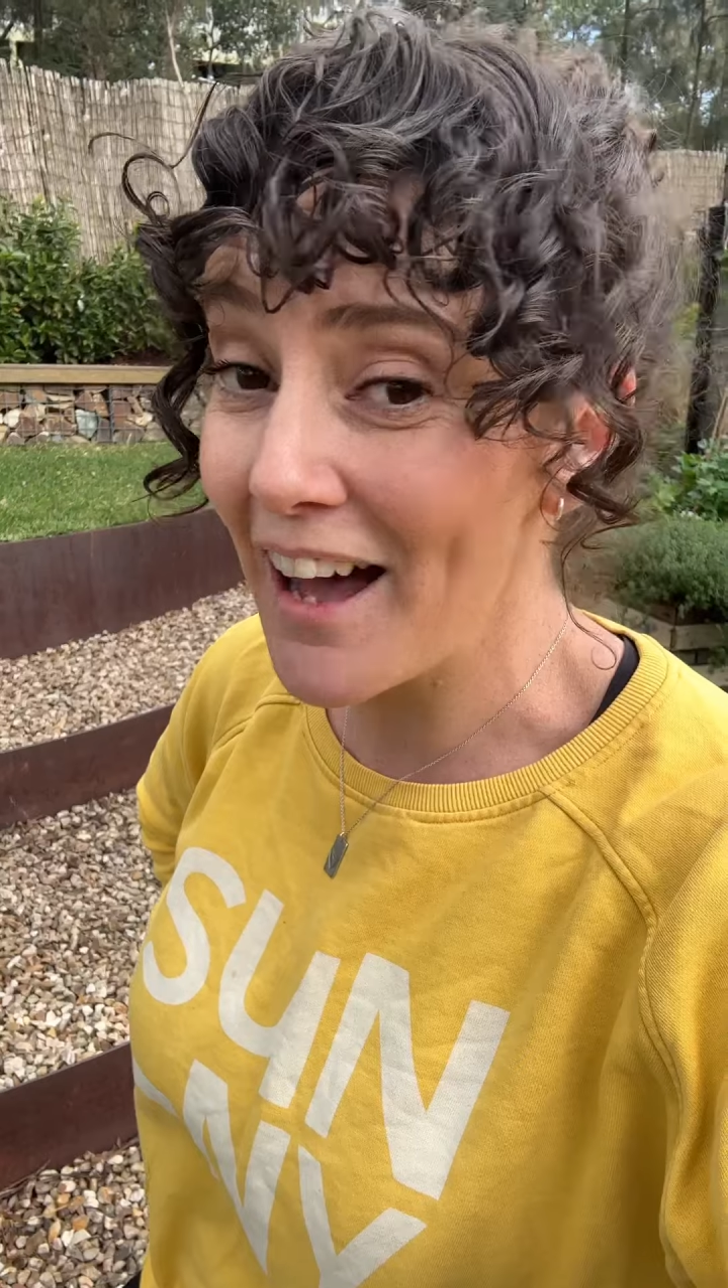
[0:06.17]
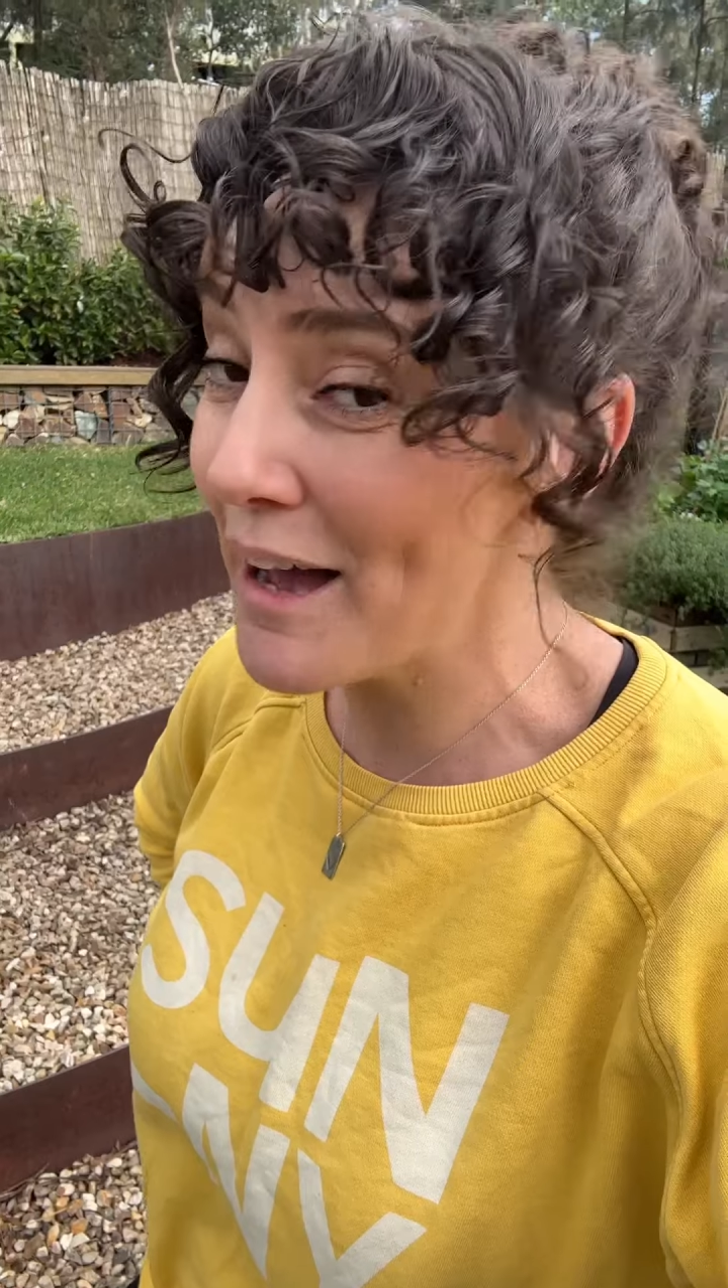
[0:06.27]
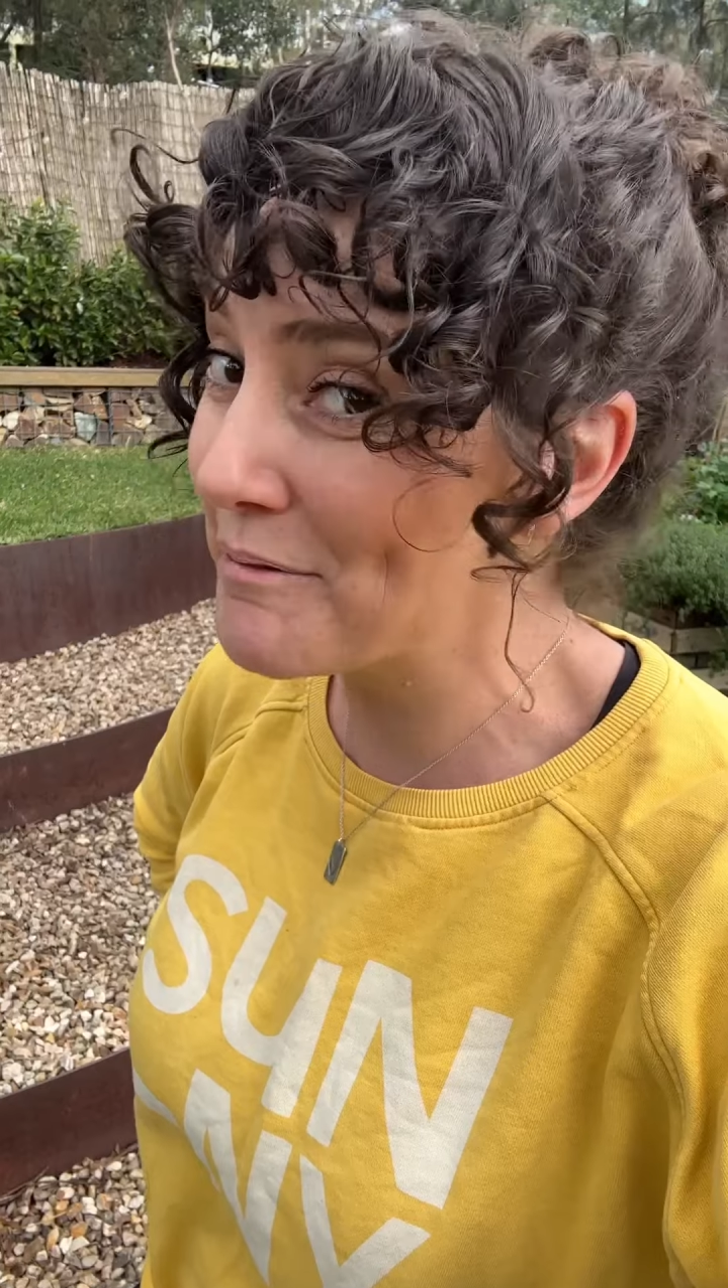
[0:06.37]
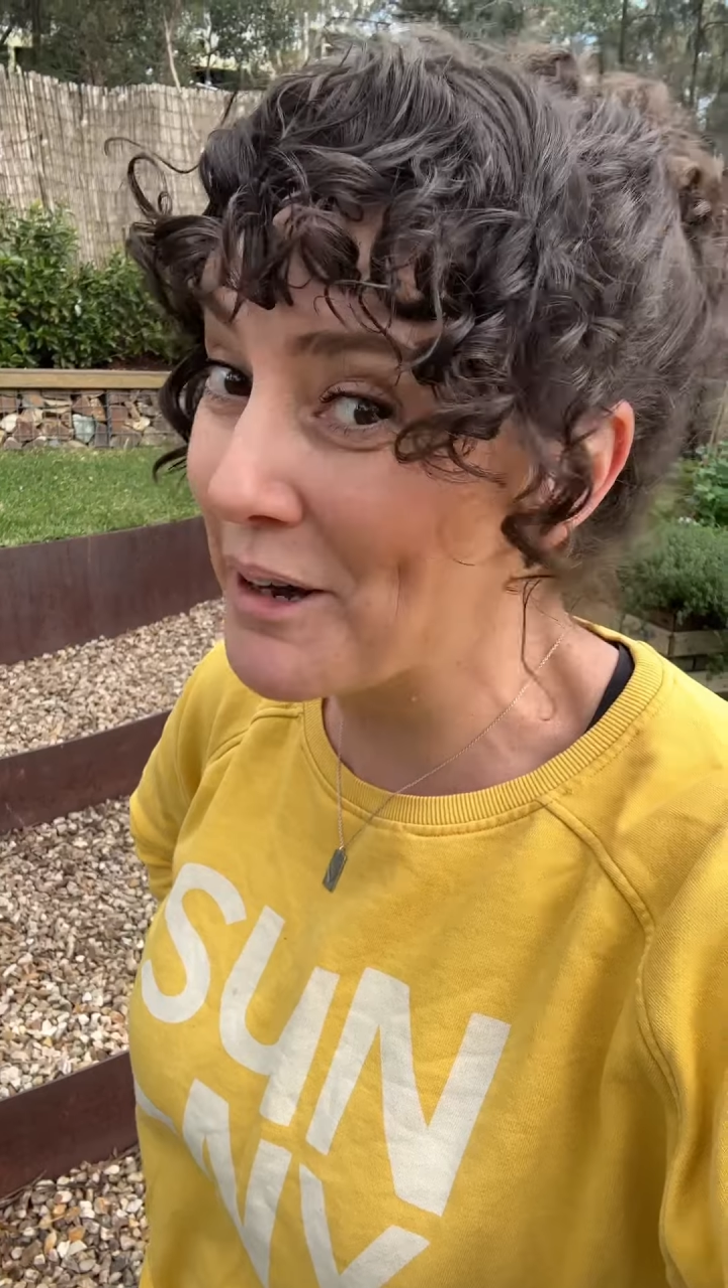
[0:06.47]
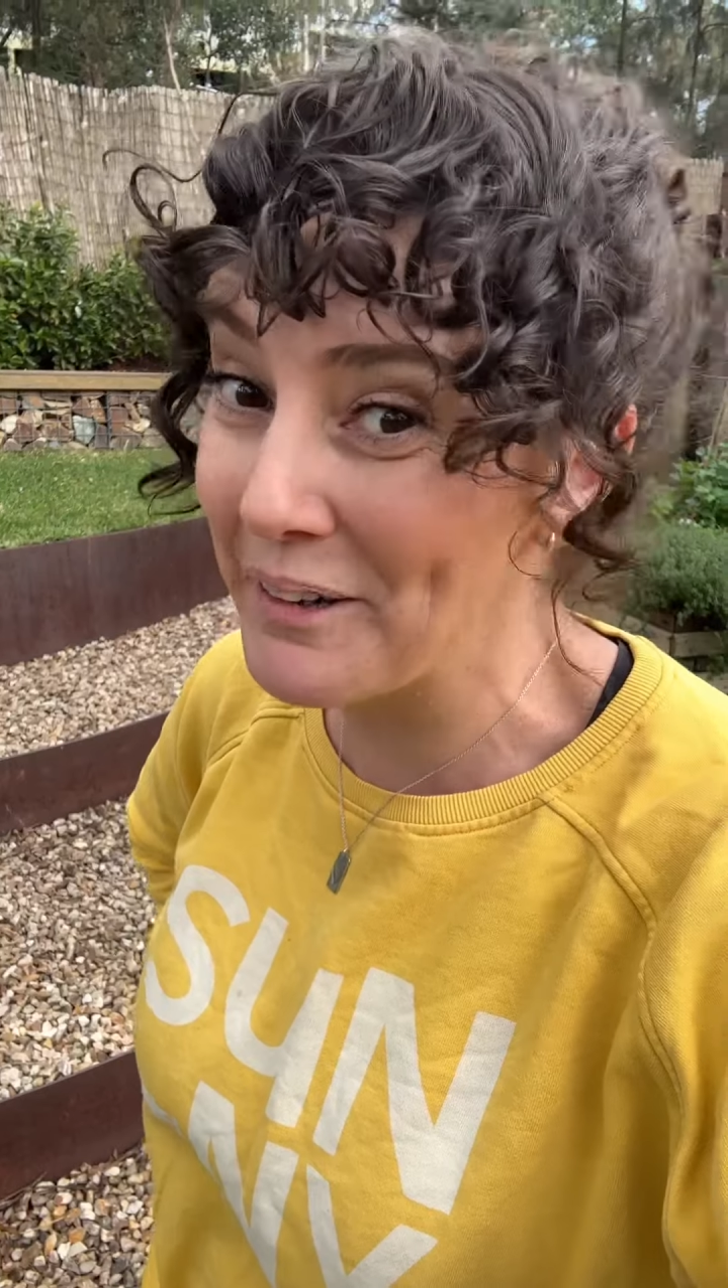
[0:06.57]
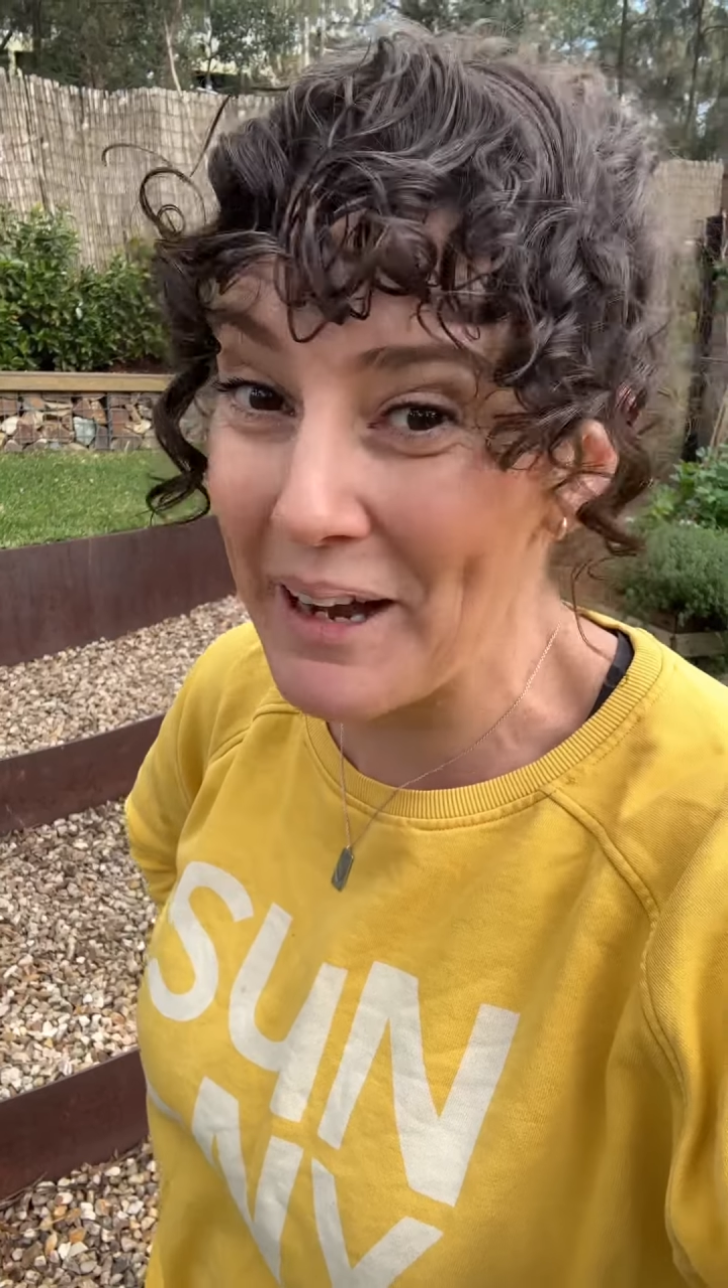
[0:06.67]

I'm not